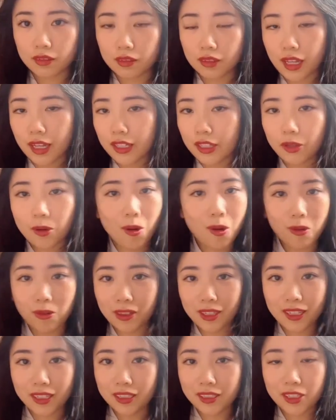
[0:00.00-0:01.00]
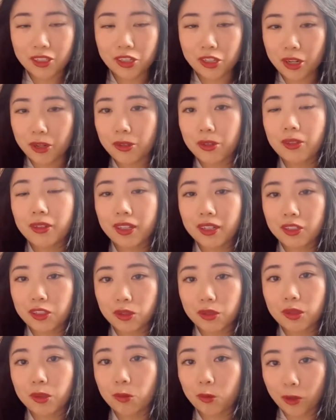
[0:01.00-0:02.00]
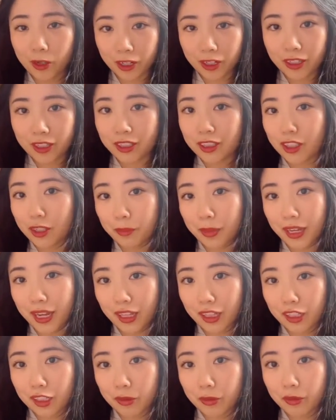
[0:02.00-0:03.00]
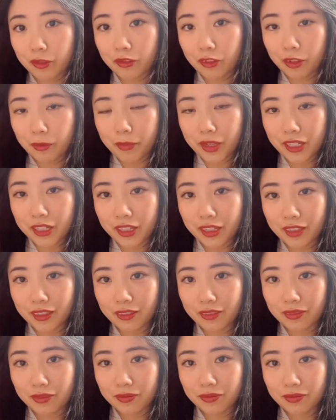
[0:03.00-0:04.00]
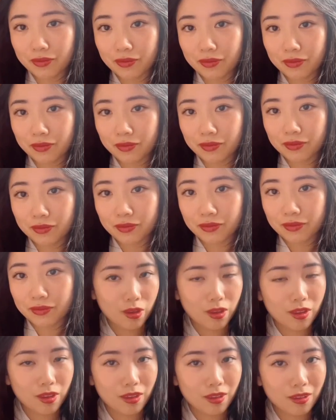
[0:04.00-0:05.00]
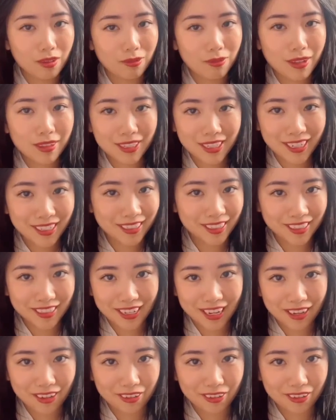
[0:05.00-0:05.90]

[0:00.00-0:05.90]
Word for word: That you only need to show you can do the work to be eligible for admission? Well, check this out.